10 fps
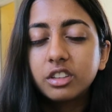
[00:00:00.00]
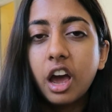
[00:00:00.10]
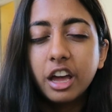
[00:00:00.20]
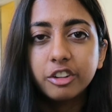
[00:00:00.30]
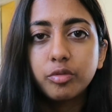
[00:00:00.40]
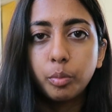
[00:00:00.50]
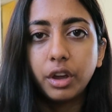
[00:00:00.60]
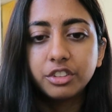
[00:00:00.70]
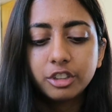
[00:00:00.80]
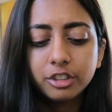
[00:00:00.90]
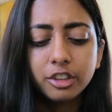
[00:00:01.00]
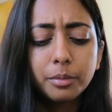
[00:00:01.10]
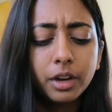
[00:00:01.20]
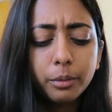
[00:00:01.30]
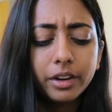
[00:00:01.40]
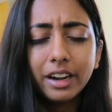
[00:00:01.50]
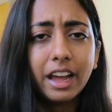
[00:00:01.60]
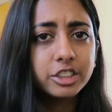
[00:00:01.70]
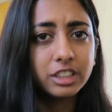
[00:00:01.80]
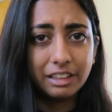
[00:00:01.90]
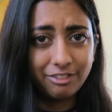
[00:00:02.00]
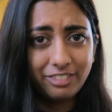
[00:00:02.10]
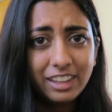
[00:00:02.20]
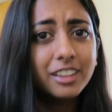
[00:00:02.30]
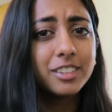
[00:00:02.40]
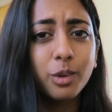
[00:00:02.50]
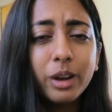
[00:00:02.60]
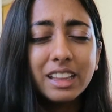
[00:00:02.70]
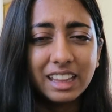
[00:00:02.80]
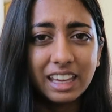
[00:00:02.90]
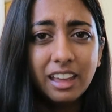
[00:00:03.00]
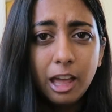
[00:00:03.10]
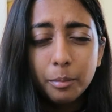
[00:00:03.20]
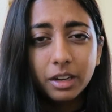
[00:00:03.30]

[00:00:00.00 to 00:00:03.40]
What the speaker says: ton of moisture to the point where it actually feels oily,